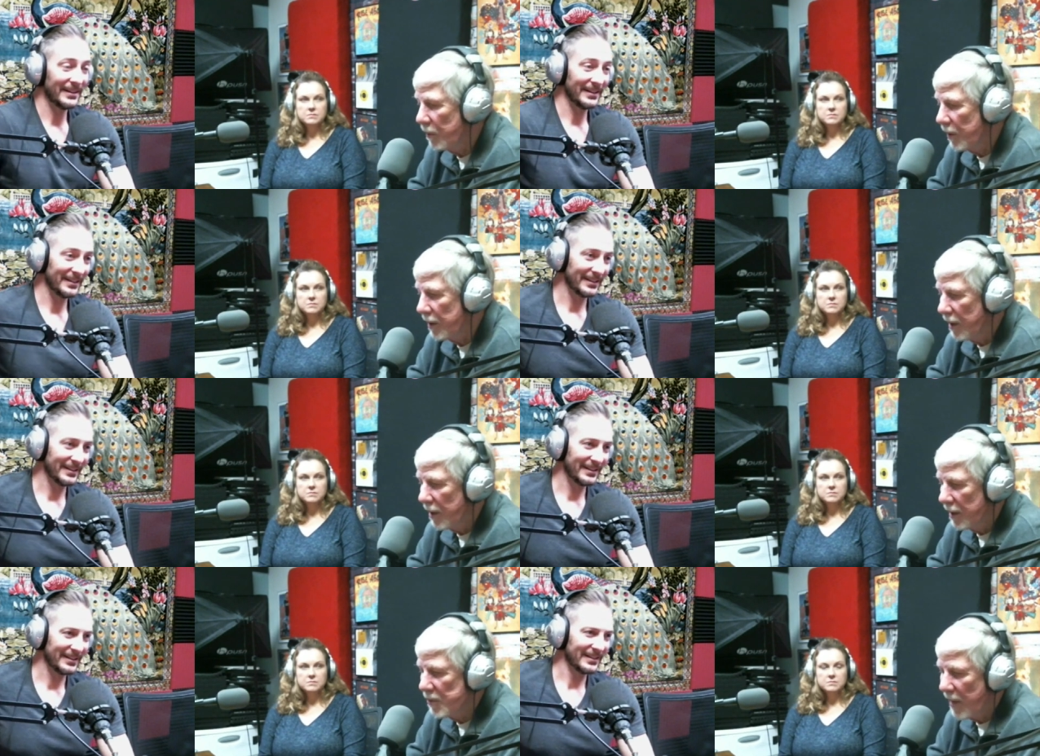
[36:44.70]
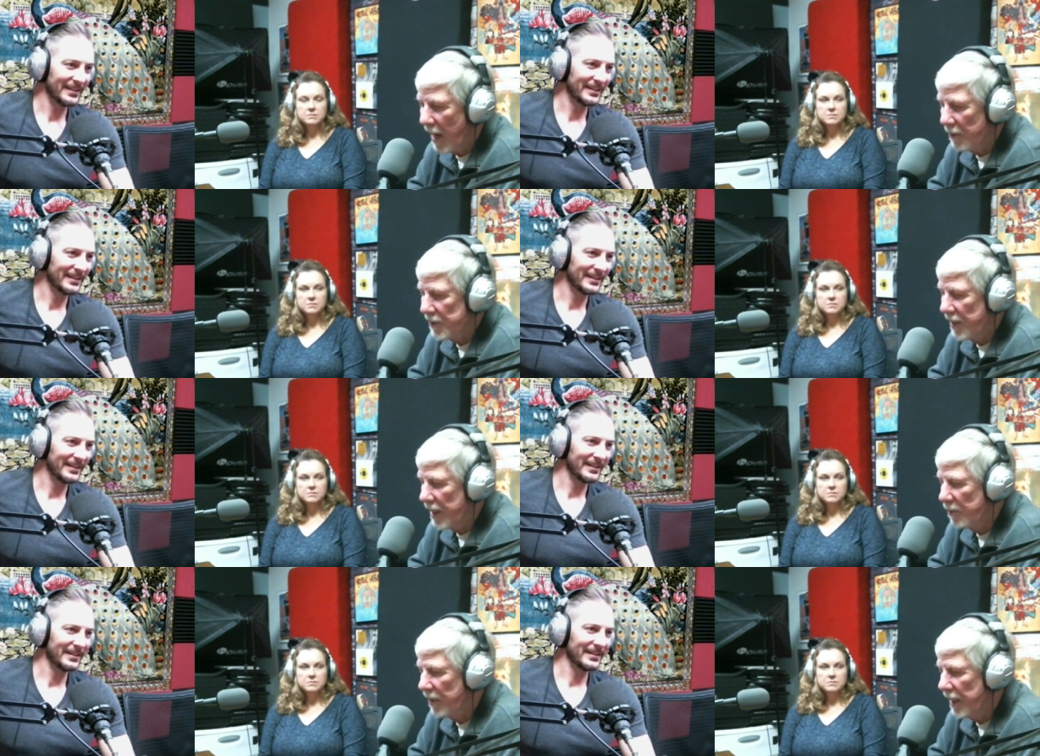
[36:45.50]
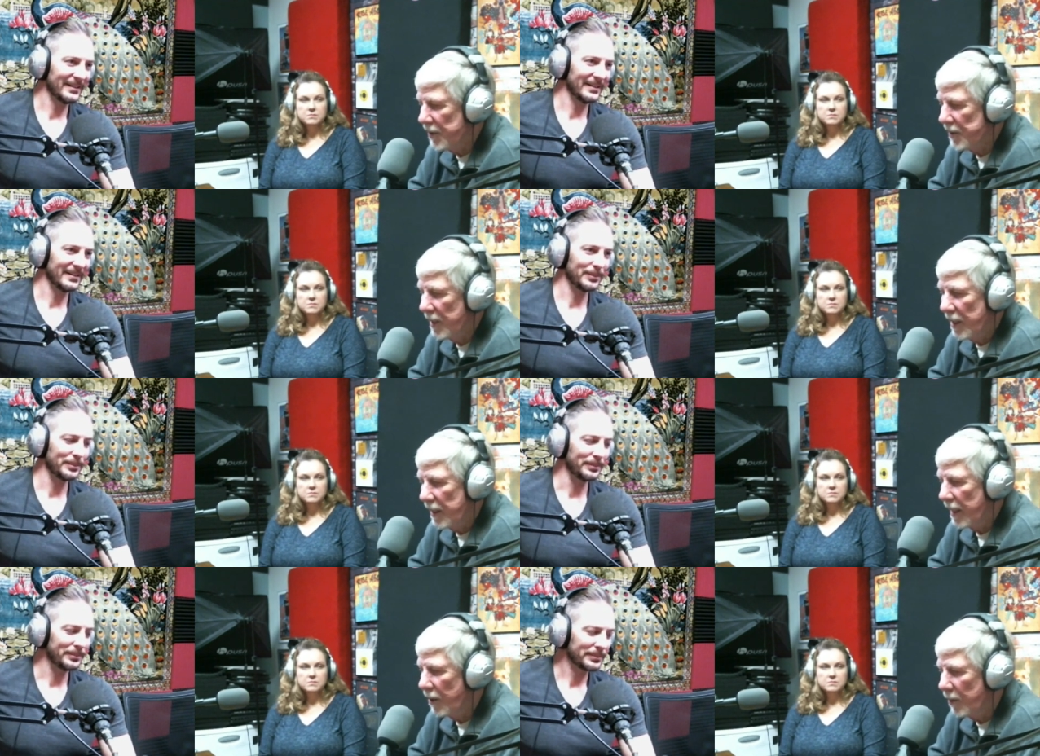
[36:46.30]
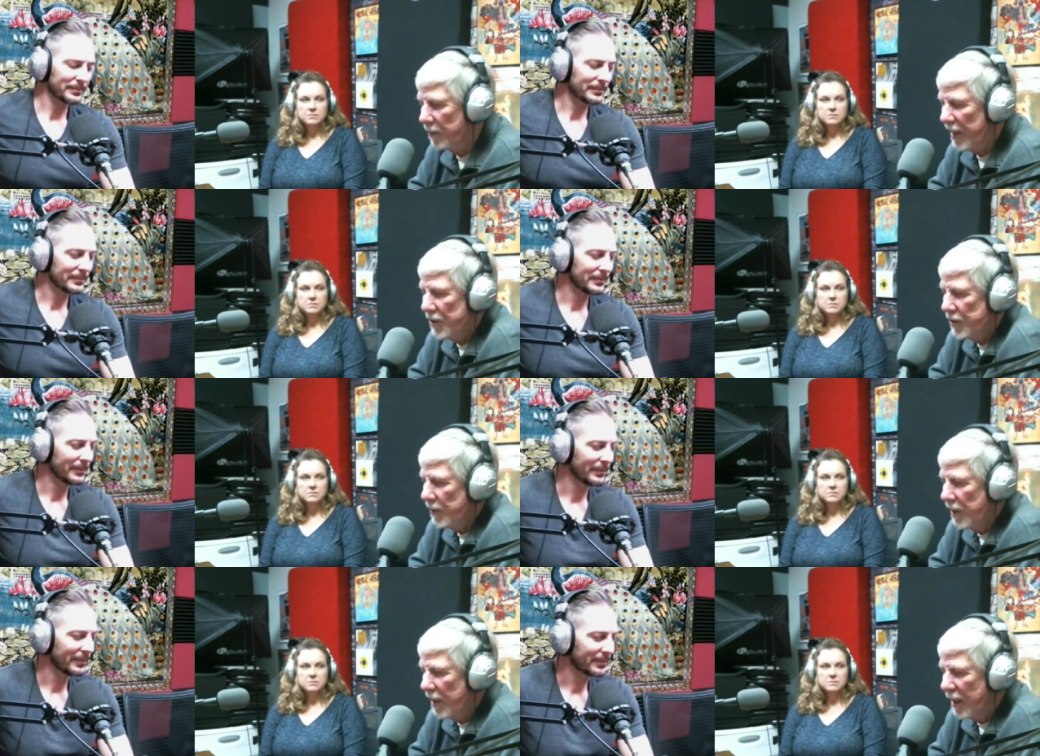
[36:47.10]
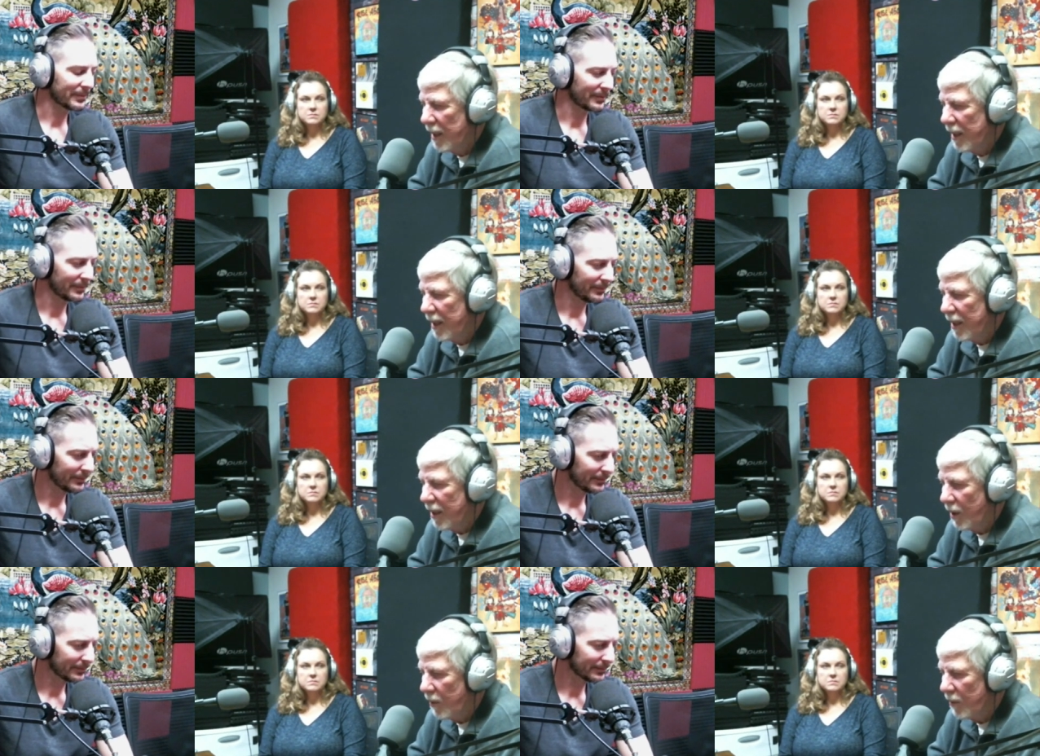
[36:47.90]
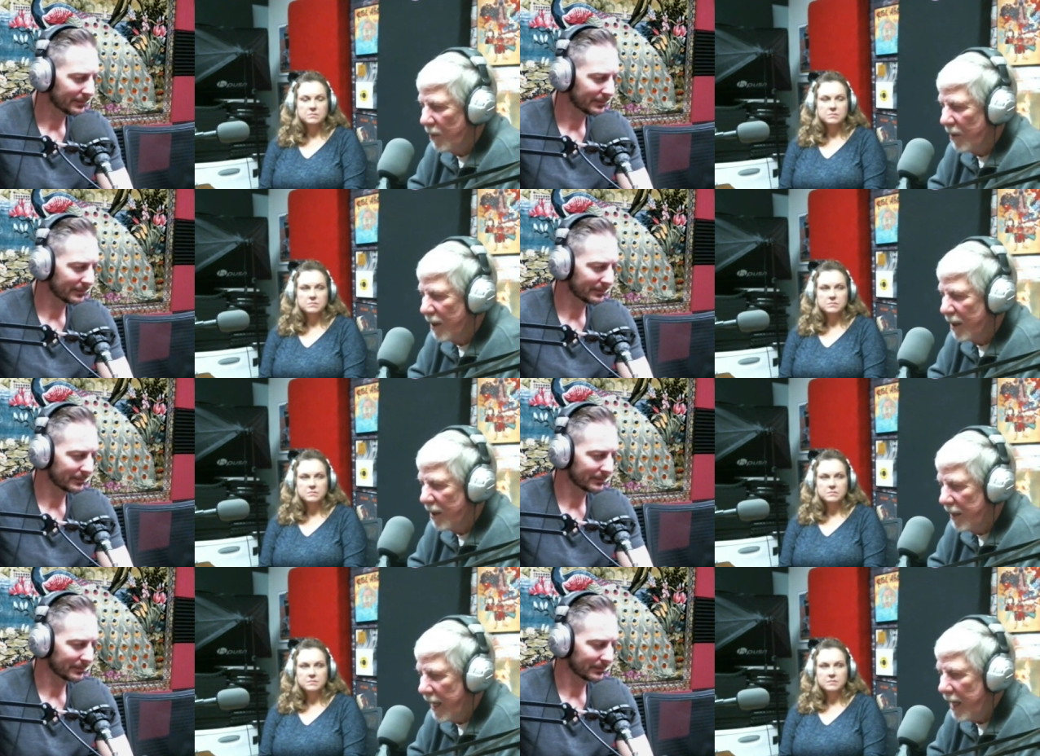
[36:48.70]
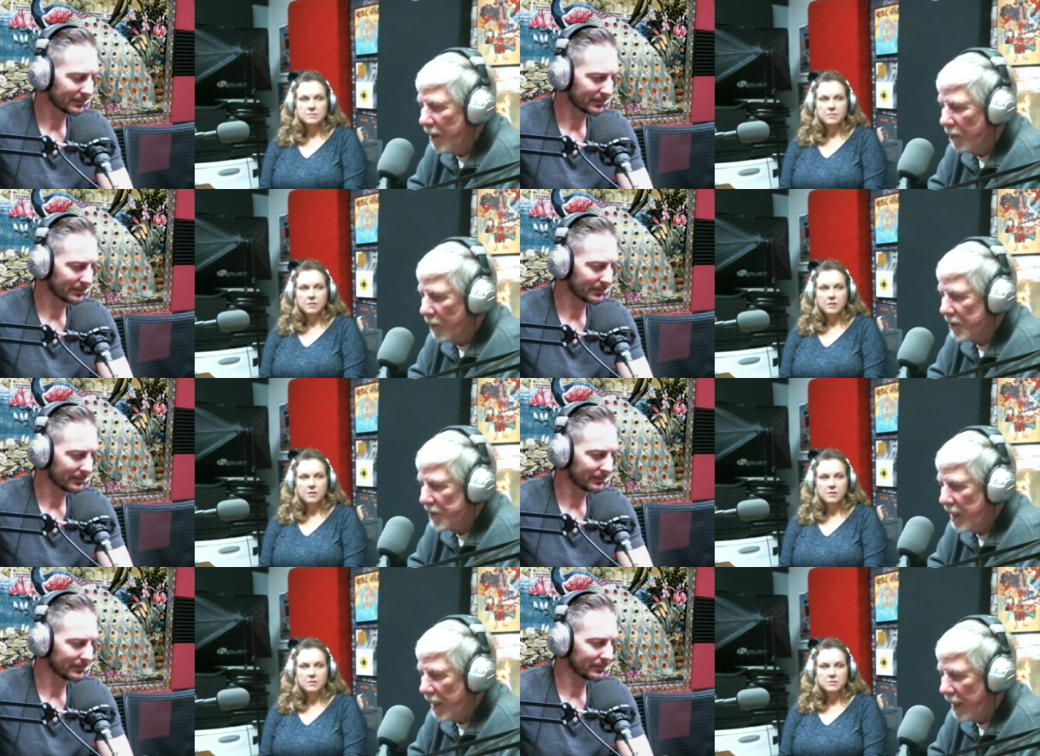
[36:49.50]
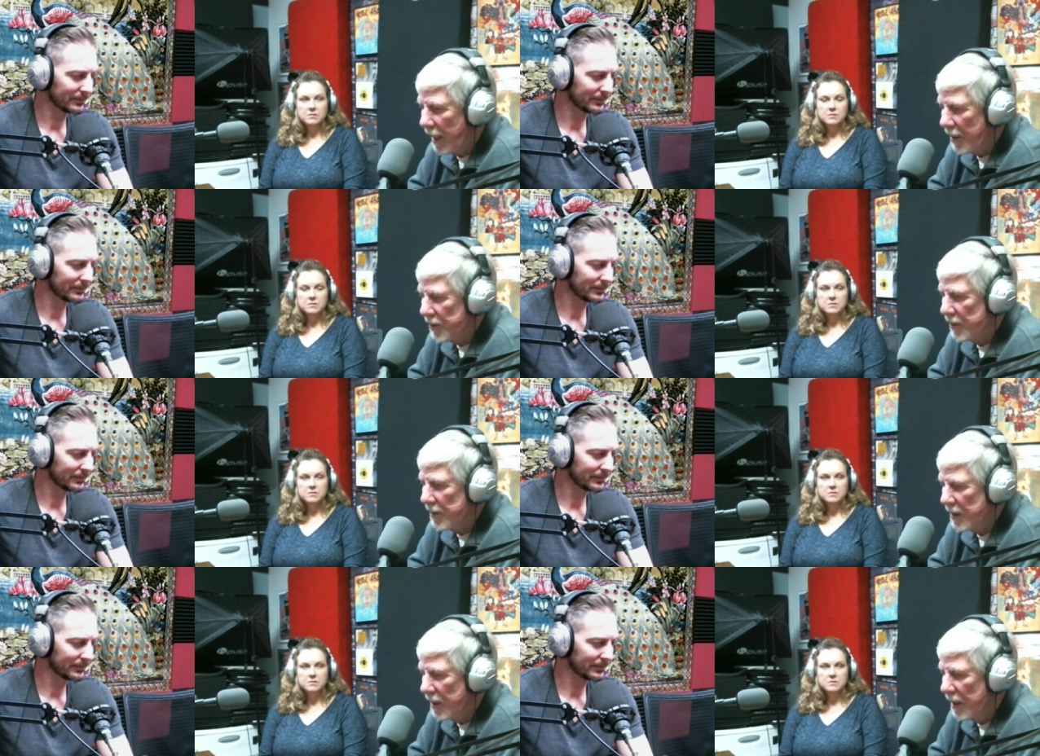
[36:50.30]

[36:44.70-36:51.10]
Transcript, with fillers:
Speaker 1: were, this battle was taking place, that whole place, you you know, they were seeing us.